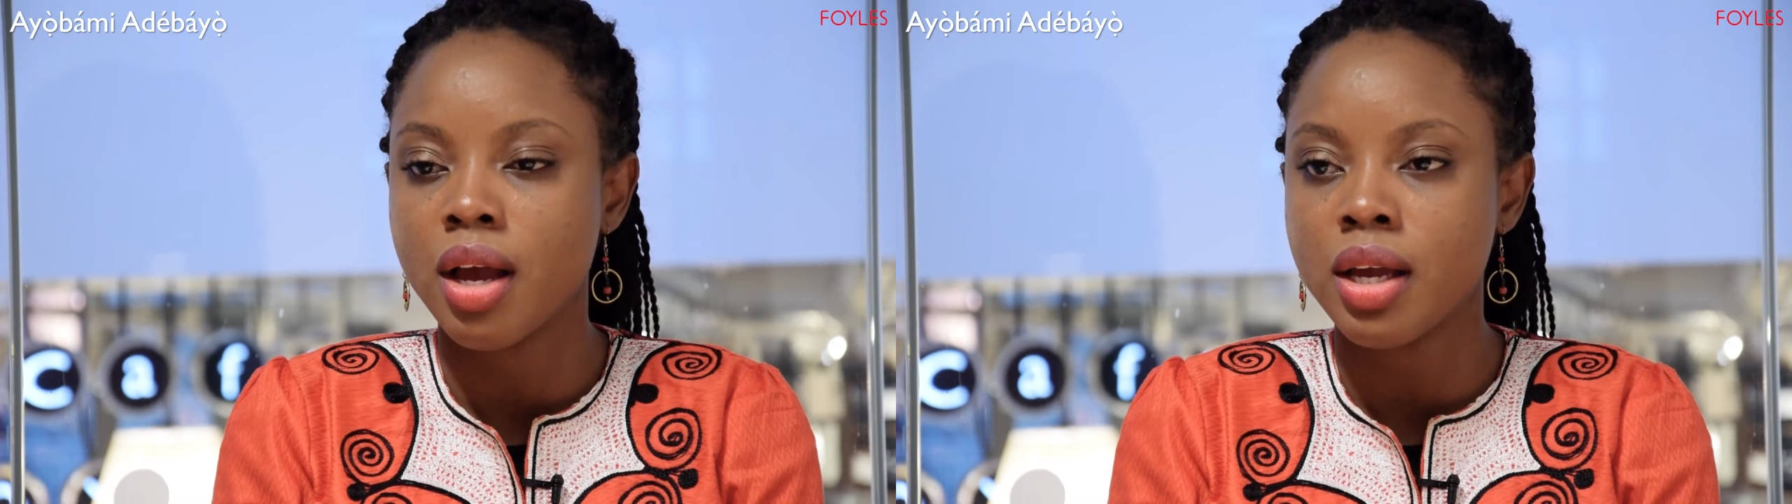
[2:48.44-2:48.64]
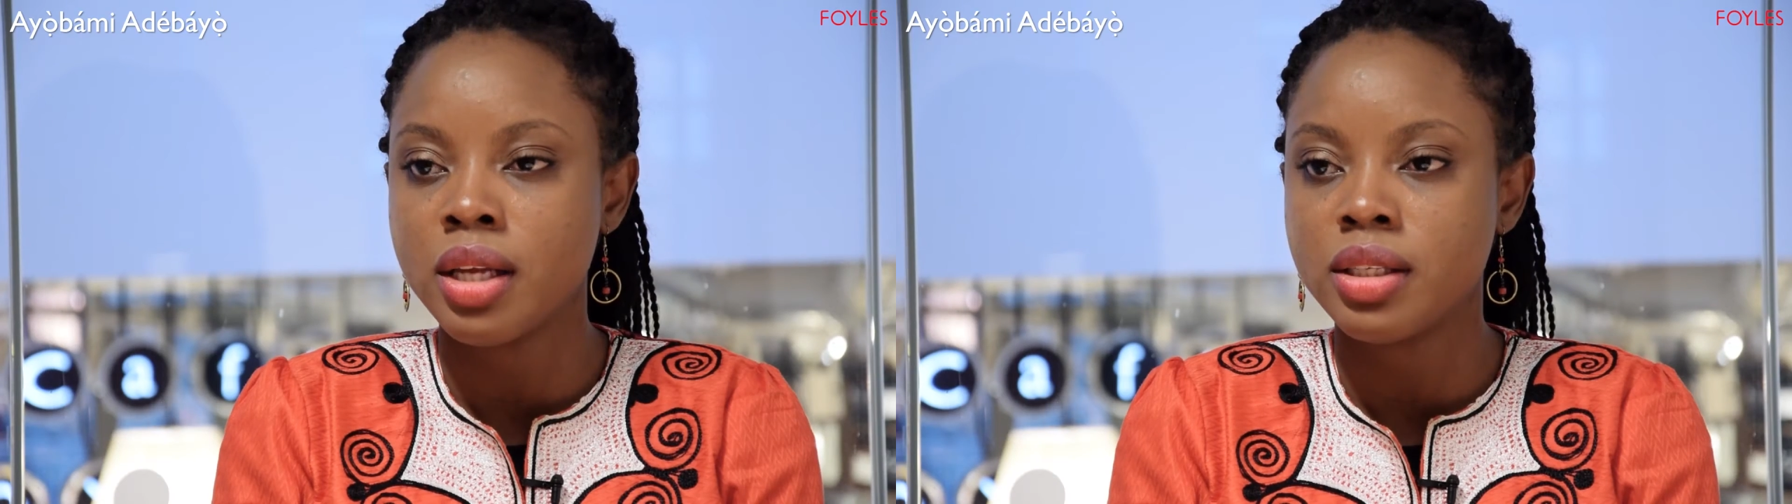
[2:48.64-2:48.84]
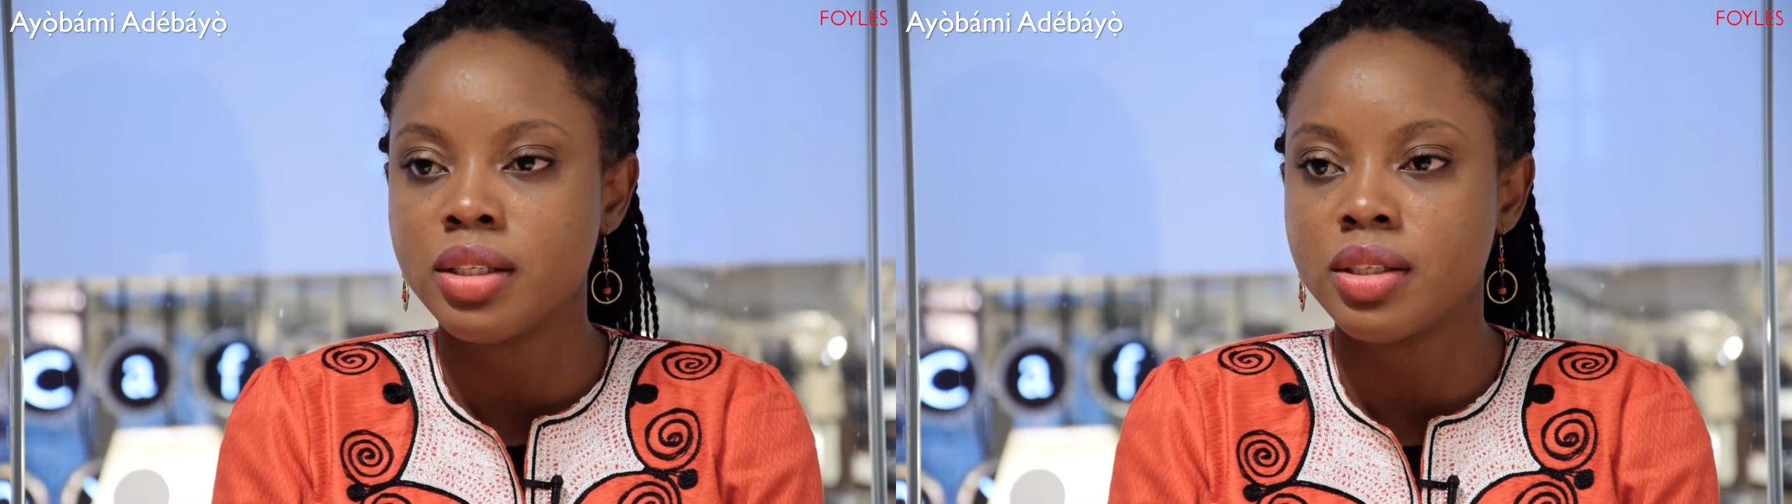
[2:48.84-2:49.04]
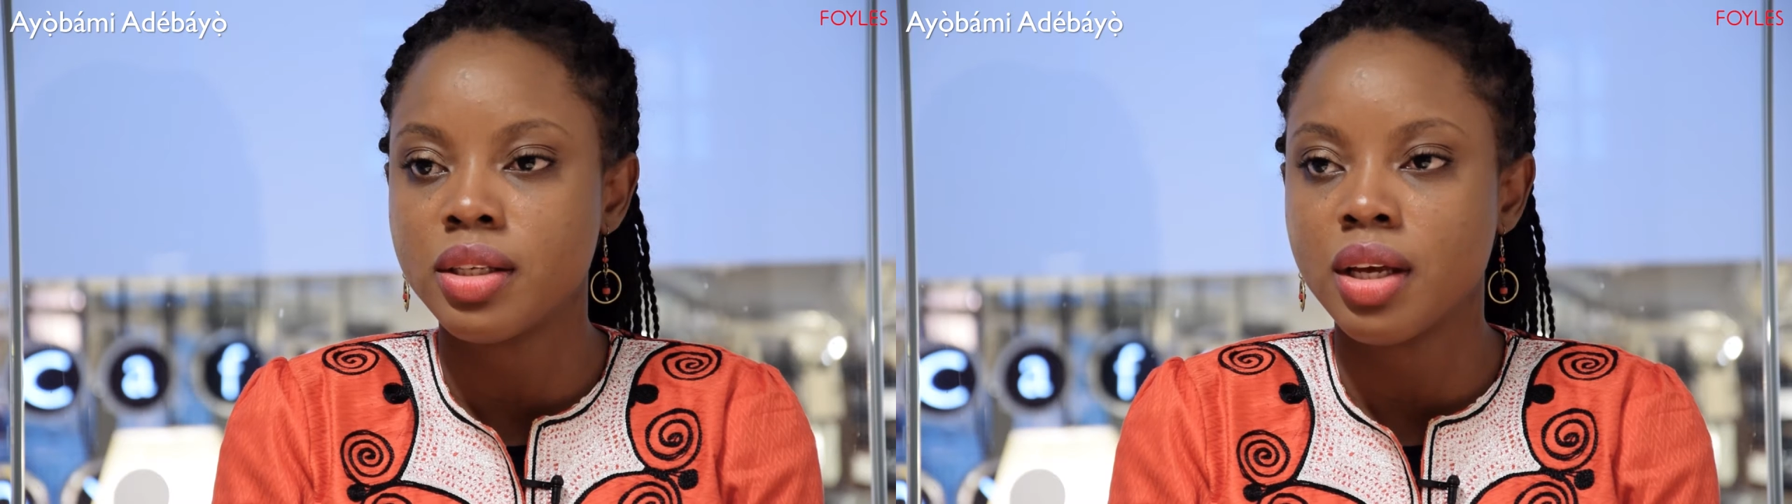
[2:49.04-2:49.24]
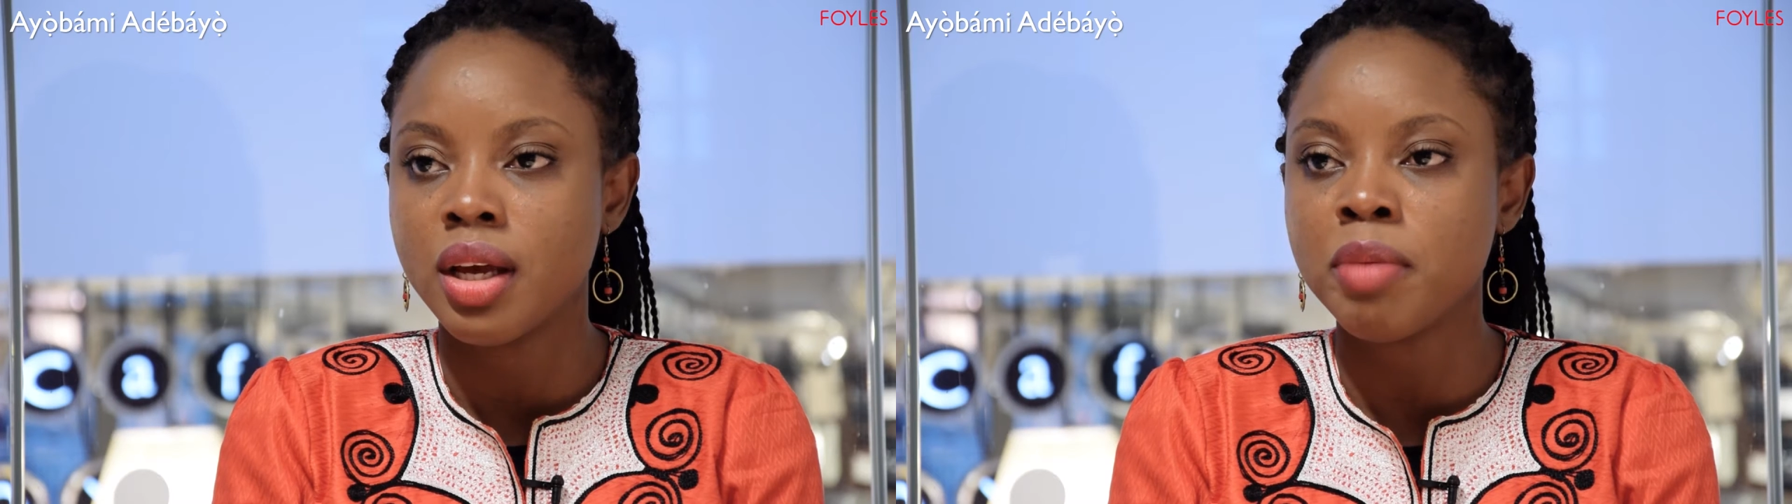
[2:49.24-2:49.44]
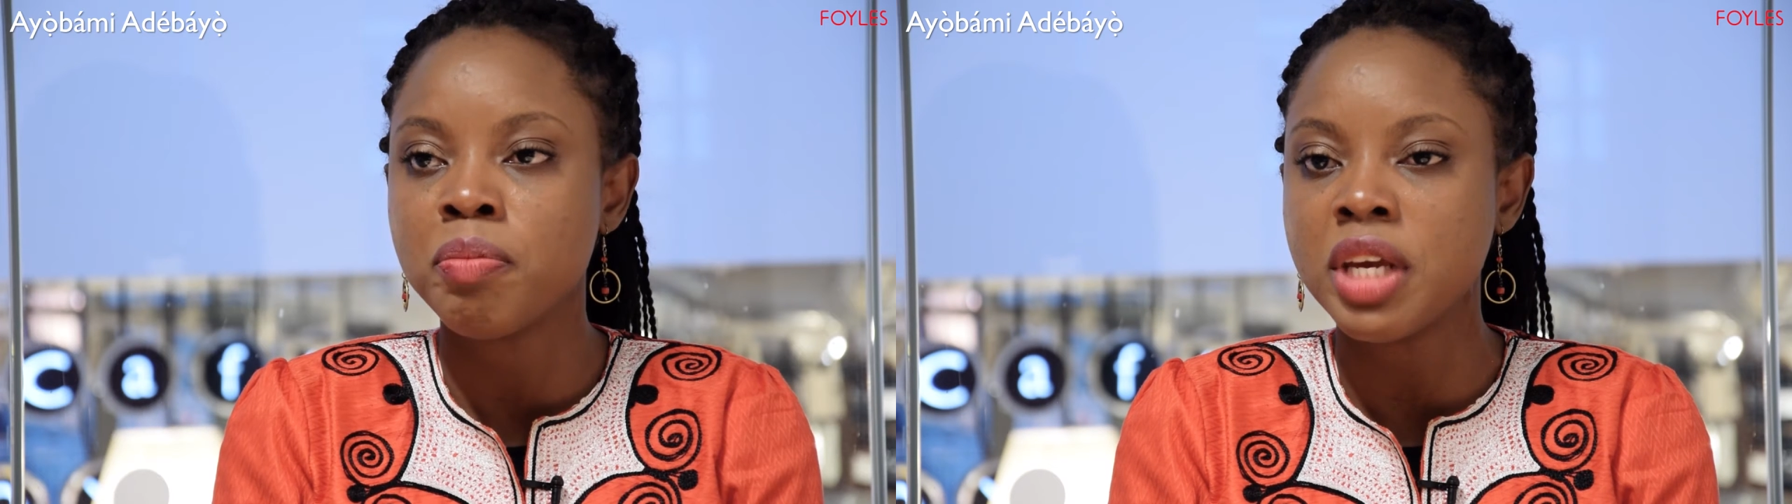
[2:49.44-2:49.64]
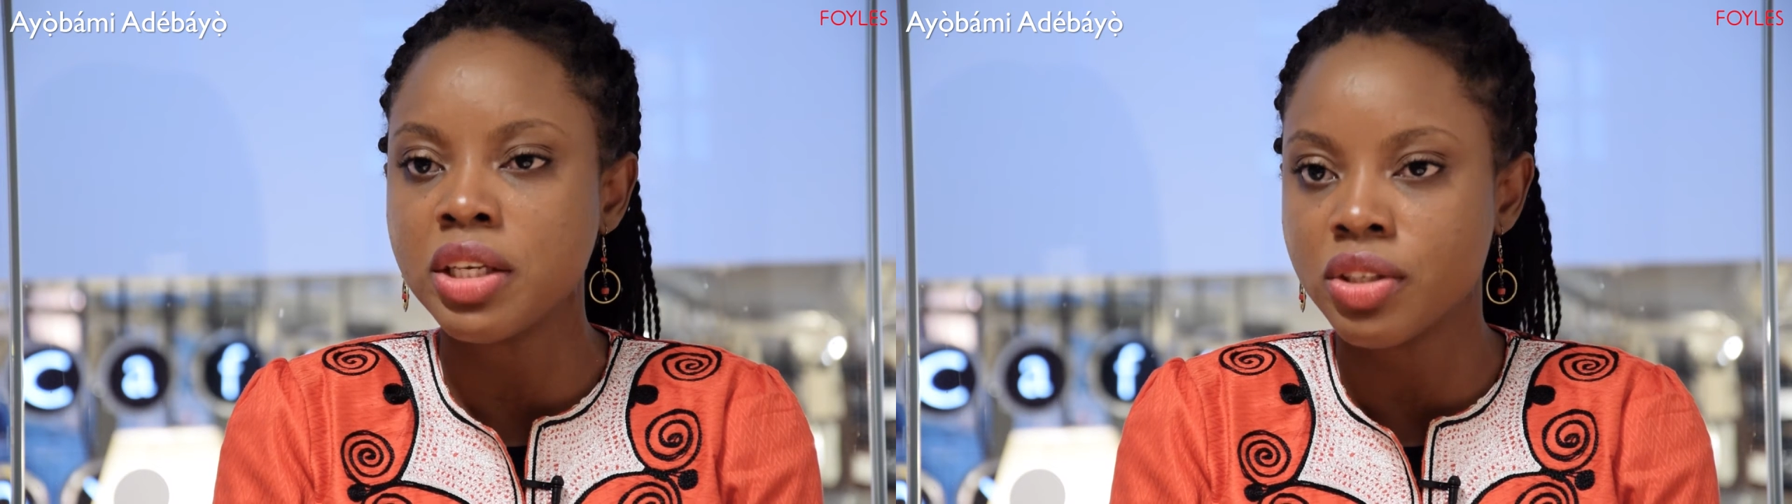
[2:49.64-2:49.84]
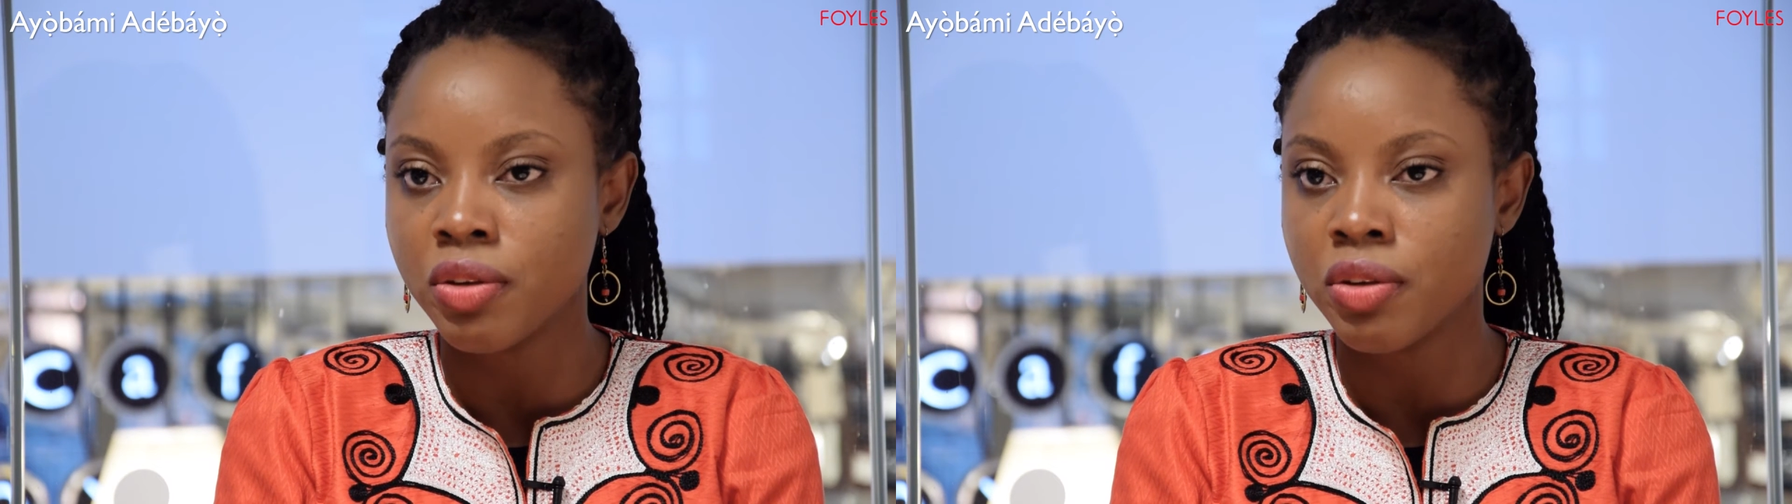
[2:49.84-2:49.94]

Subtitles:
It's a mix